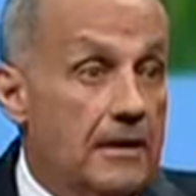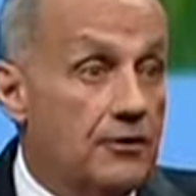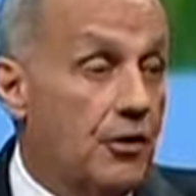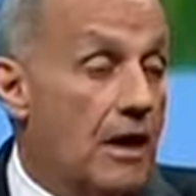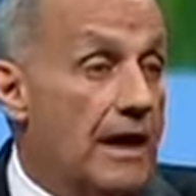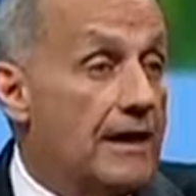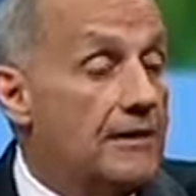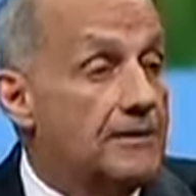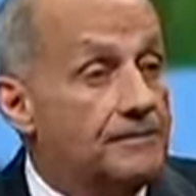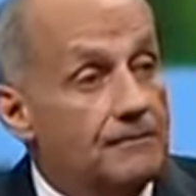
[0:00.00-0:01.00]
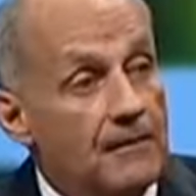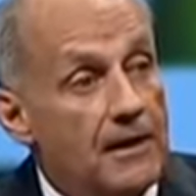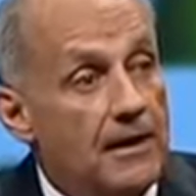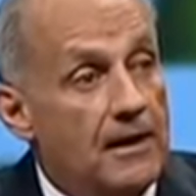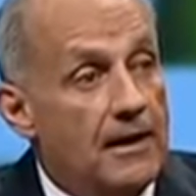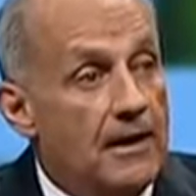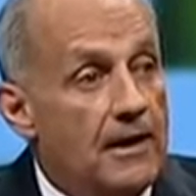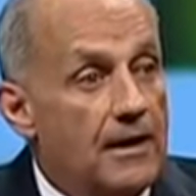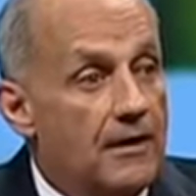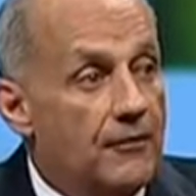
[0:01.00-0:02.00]
So I,
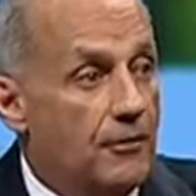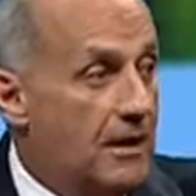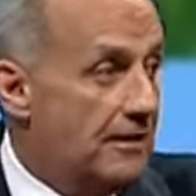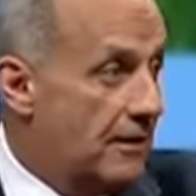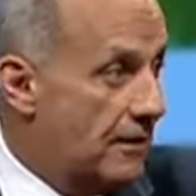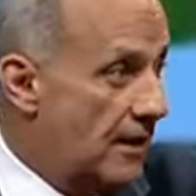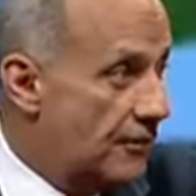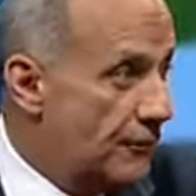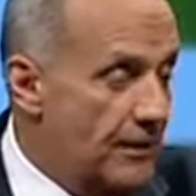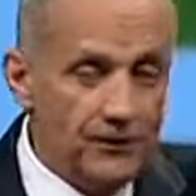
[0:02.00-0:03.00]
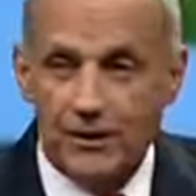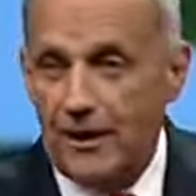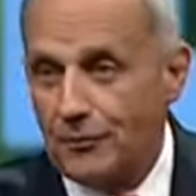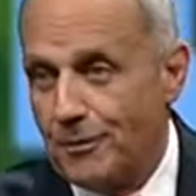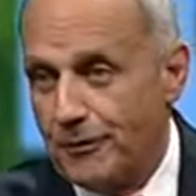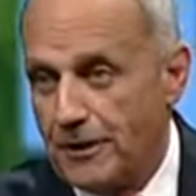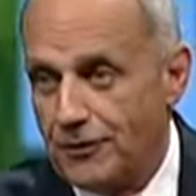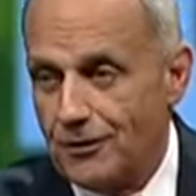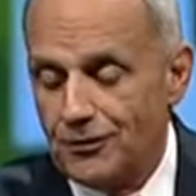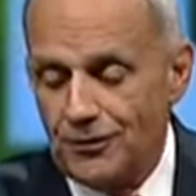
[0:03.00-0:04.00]
for my uh, doctor friends and health
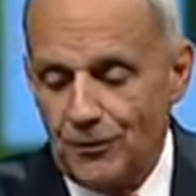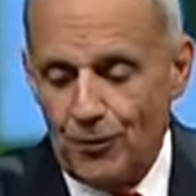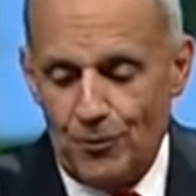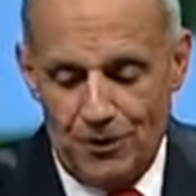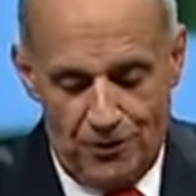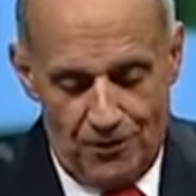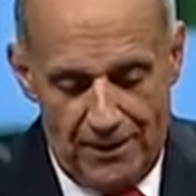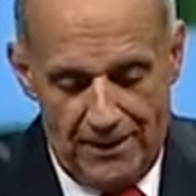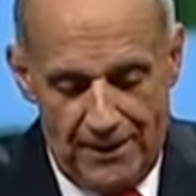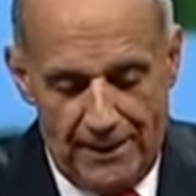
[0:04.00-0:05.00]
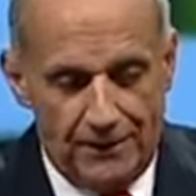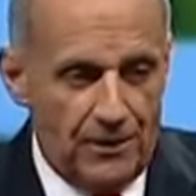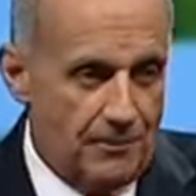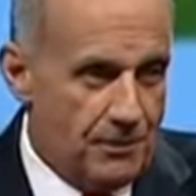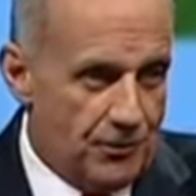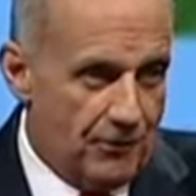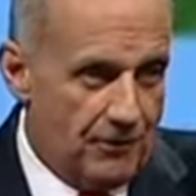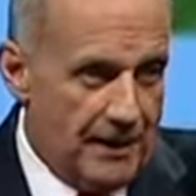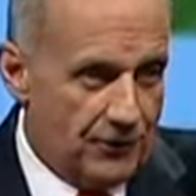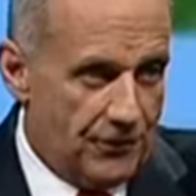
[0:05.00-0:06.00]
professionals in the room, you know, I, I ended up a
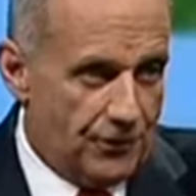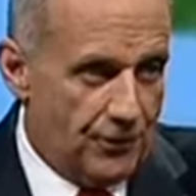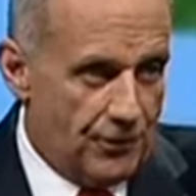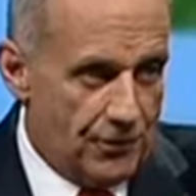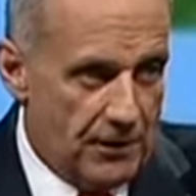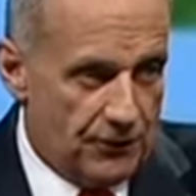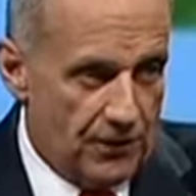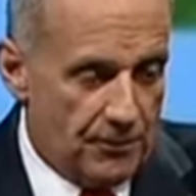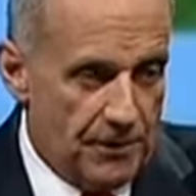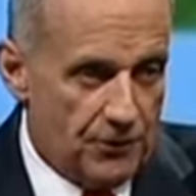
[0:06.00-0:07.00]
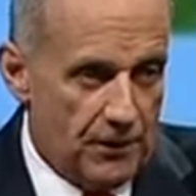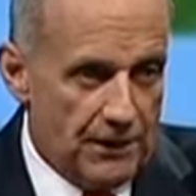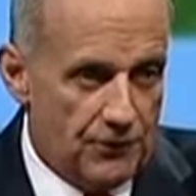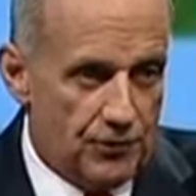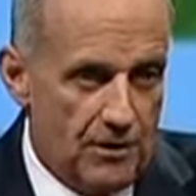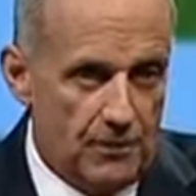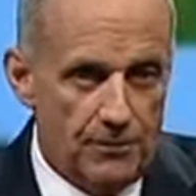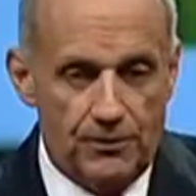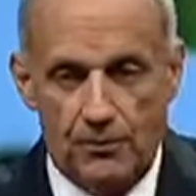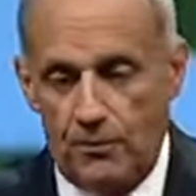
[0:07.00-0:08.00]
general vascular surgeon. I subspecialized in trauma,
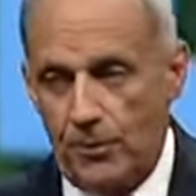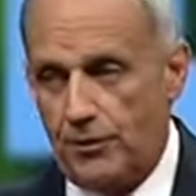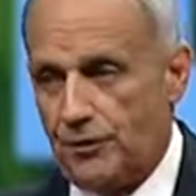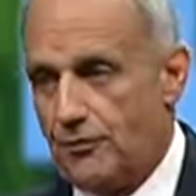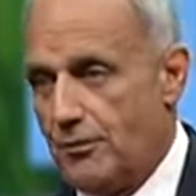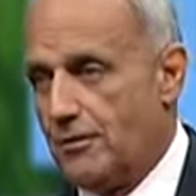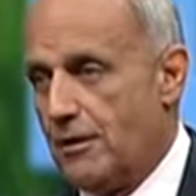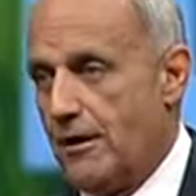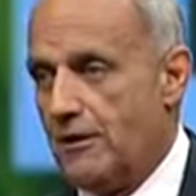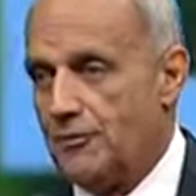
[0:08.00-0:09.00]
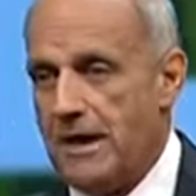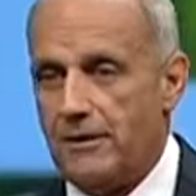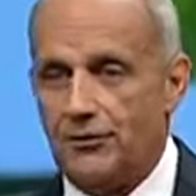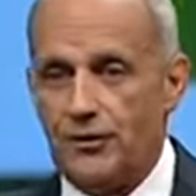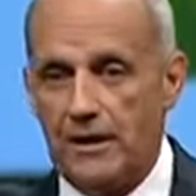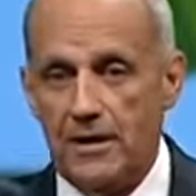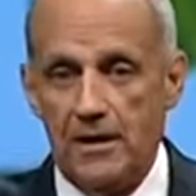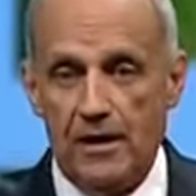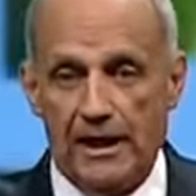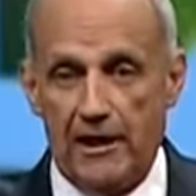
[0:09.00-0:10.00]
burns, and critical care. And as Michael said,
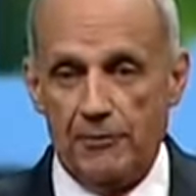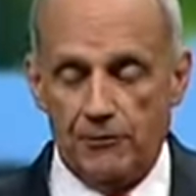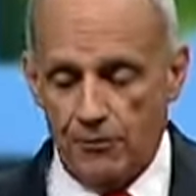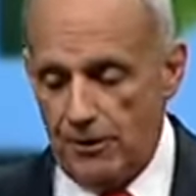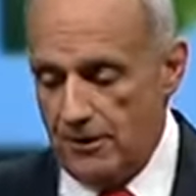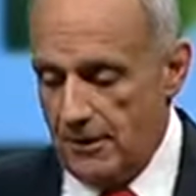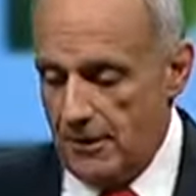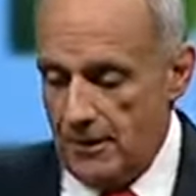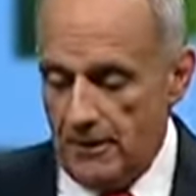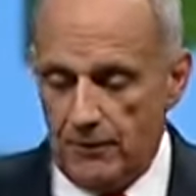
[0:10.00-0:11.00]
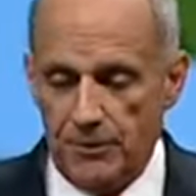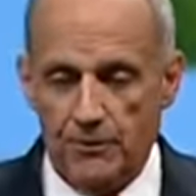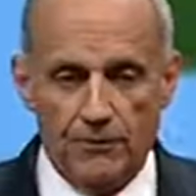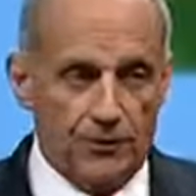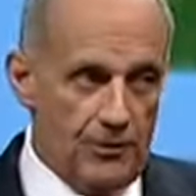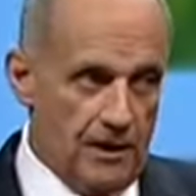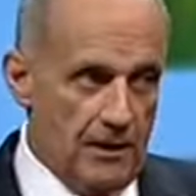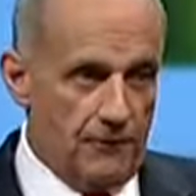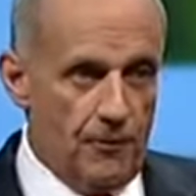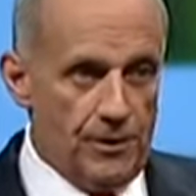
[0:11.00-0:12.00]
I got recruited from the University of
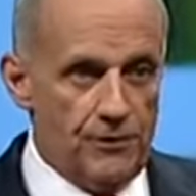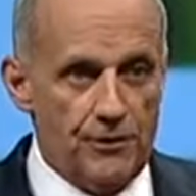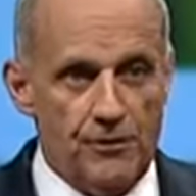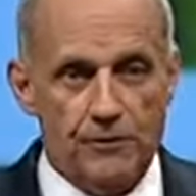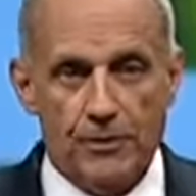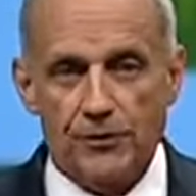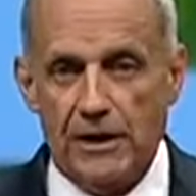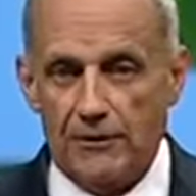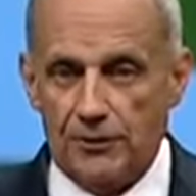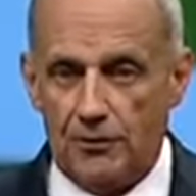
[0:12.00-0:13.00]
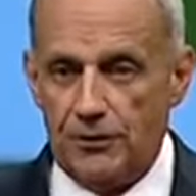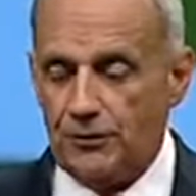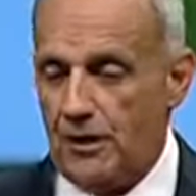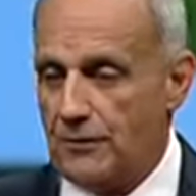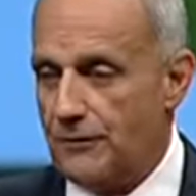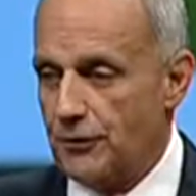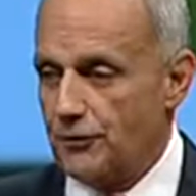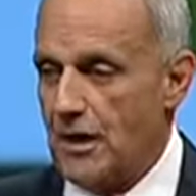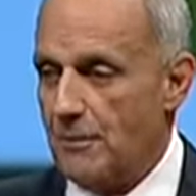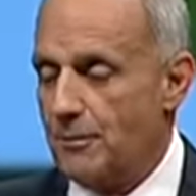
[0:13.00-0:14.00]
California to the University of Arizona to start the
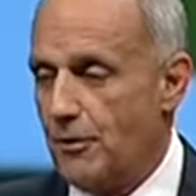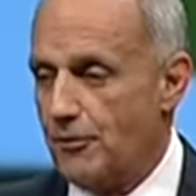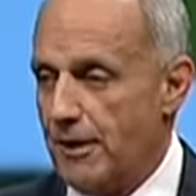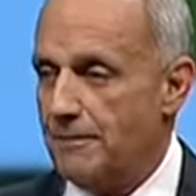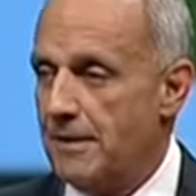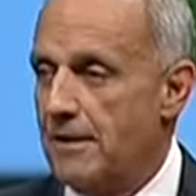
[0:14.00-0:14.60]
first trauma program.